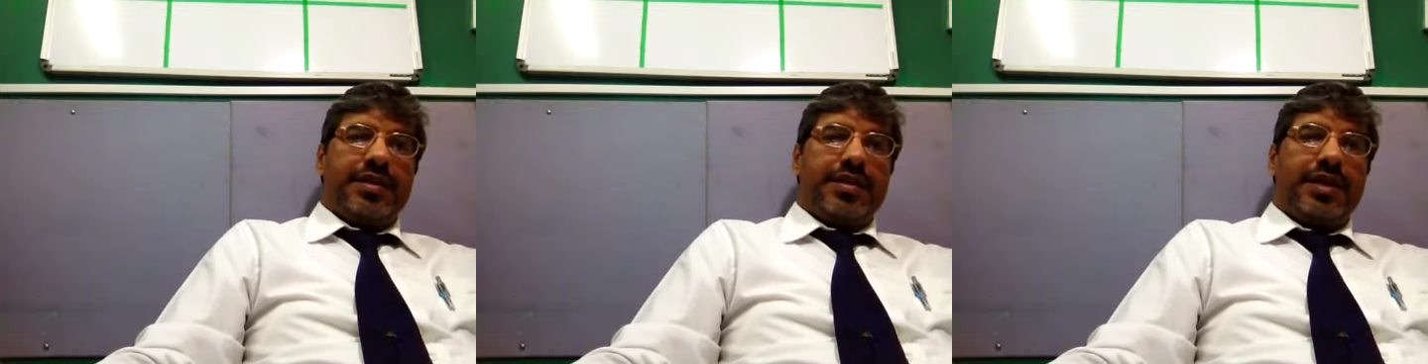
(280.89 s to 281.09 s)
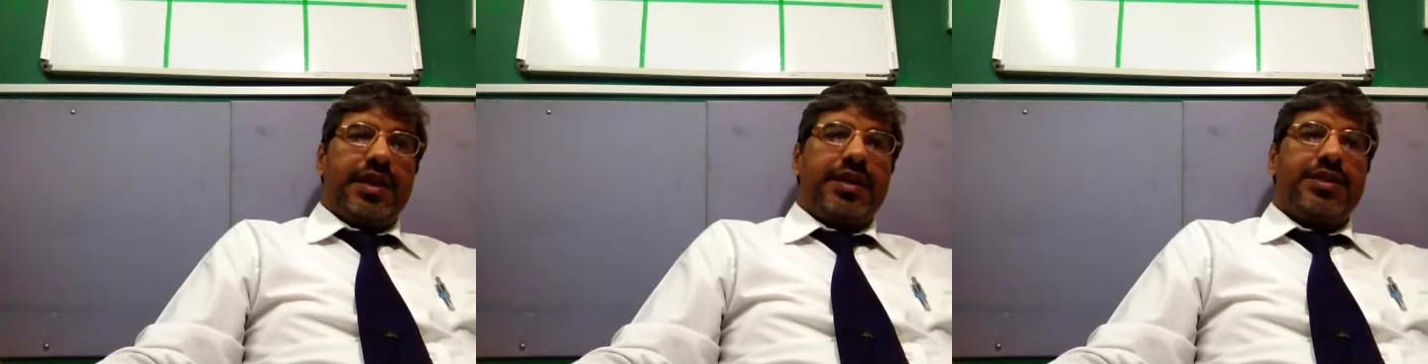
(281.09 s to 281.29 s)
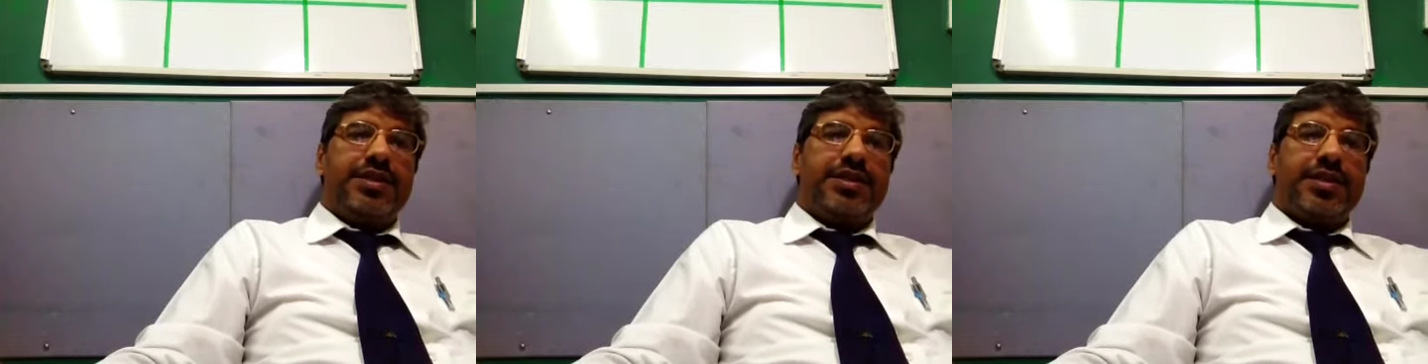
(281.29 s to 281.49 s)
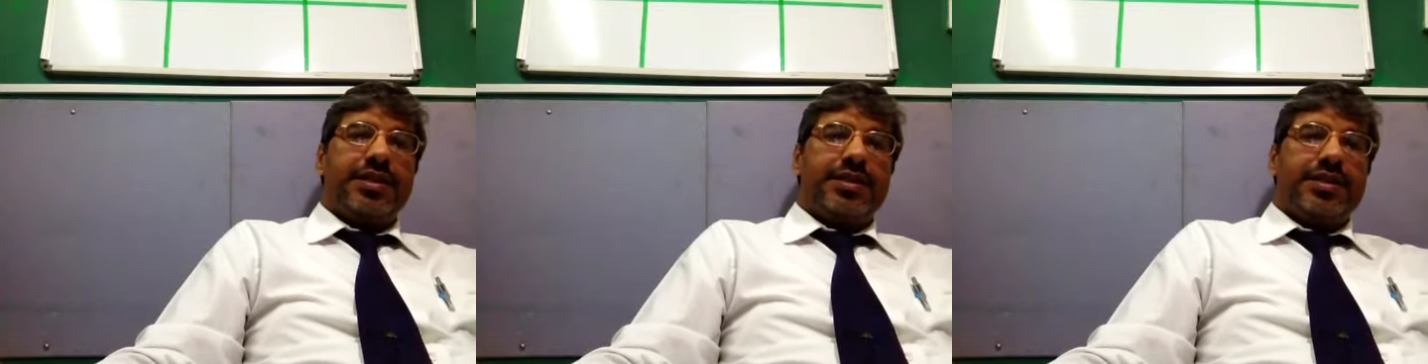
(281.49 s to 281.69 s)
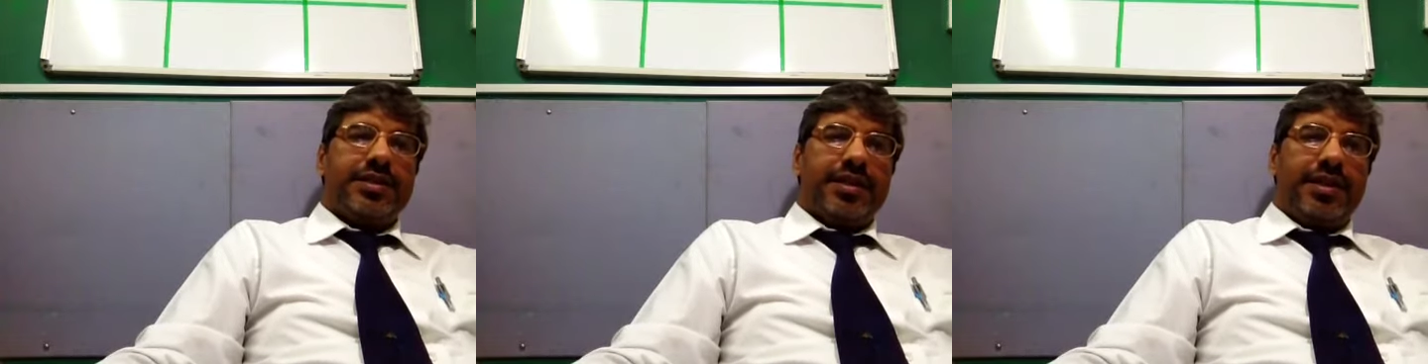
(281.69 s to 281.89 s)

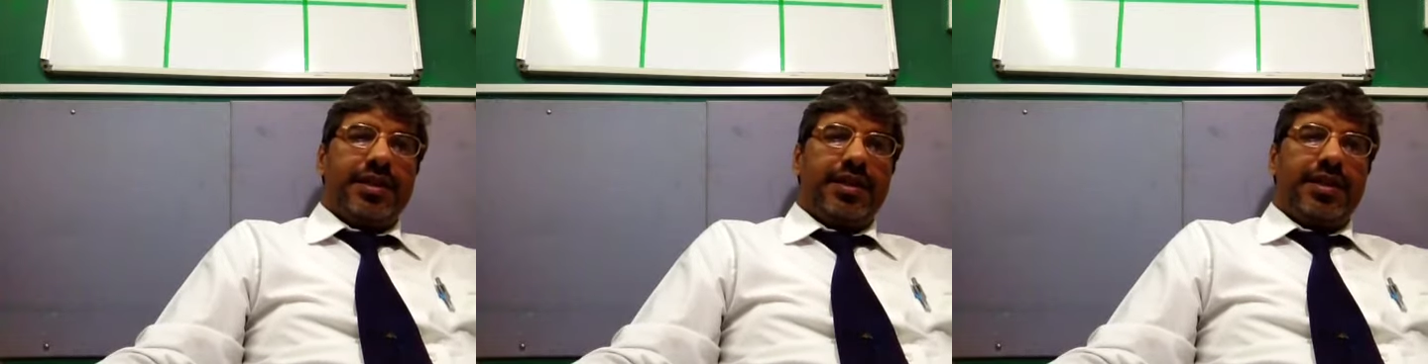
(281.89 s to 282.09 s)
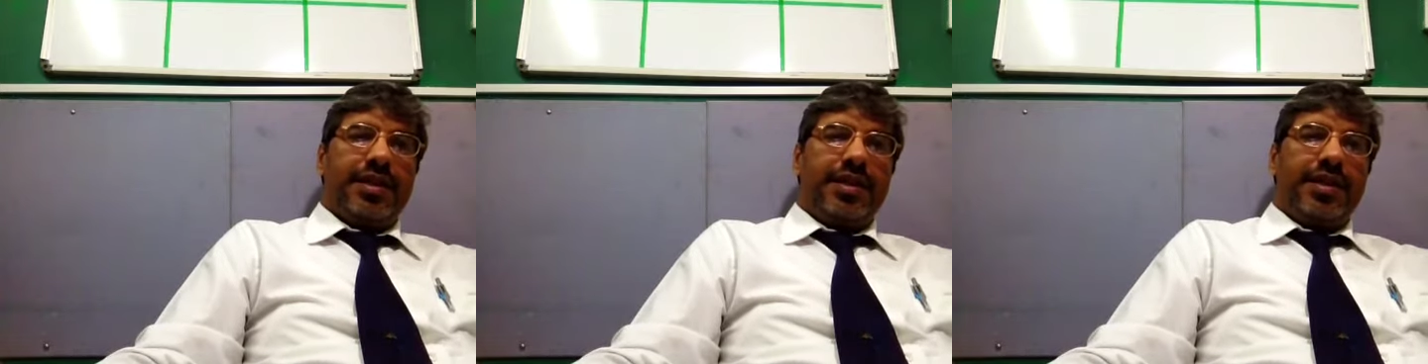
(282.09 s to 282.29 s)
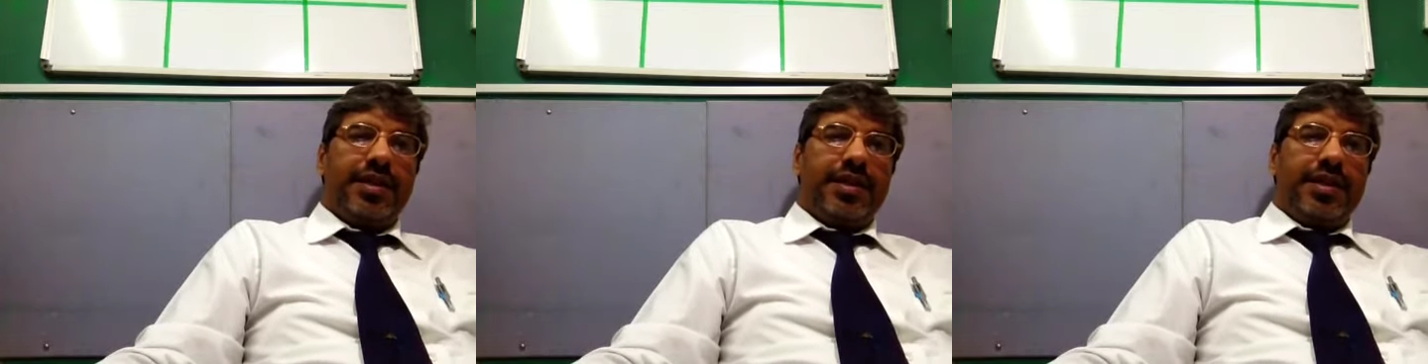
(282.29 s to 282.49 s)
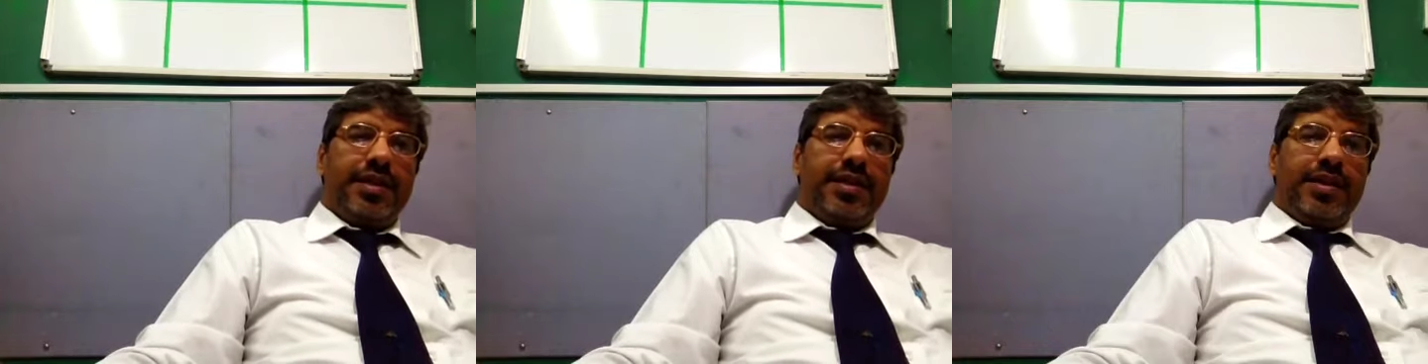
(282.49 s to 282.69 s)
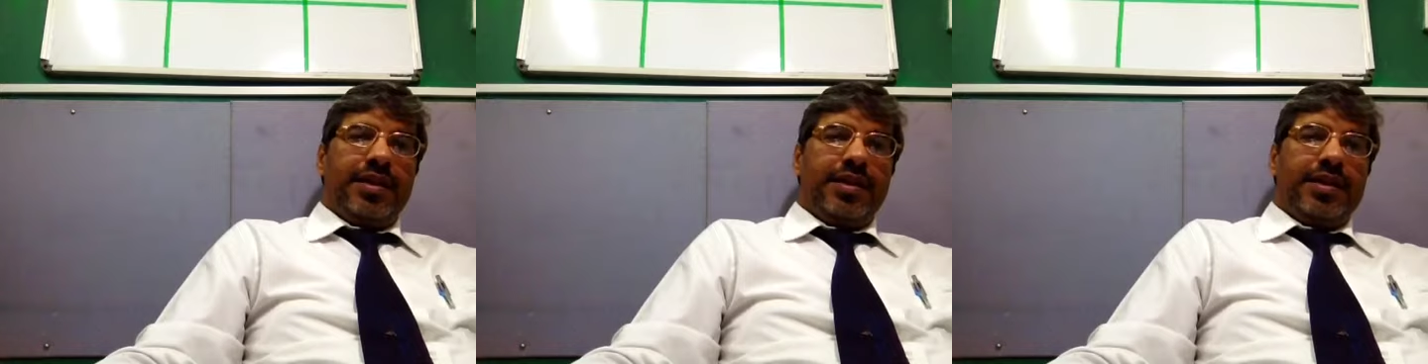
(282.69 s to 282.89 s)
credentials in the
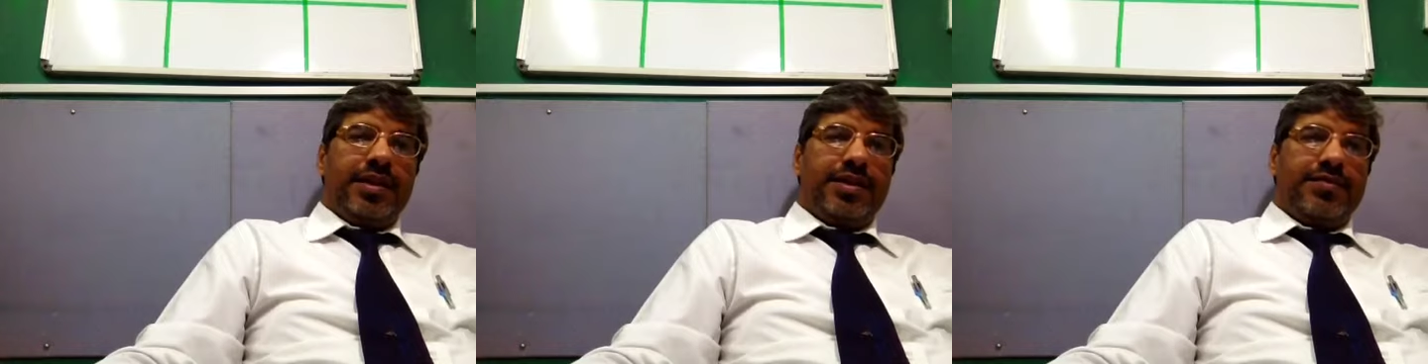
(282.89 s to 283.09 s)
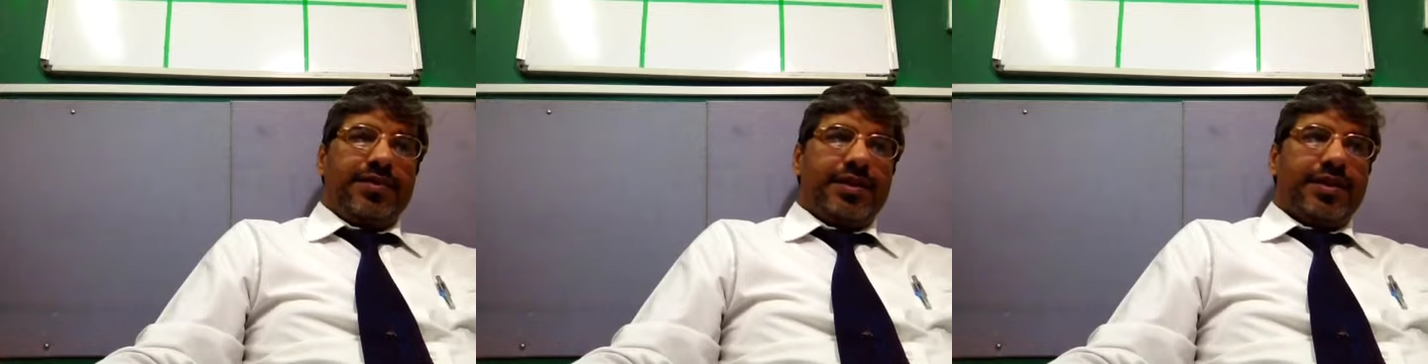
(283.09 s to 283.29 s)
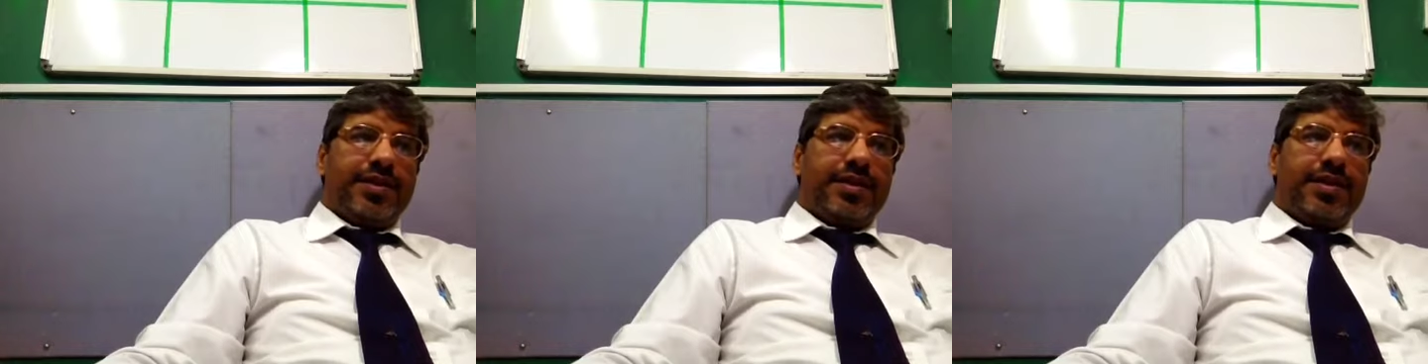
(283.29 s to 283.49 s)
network.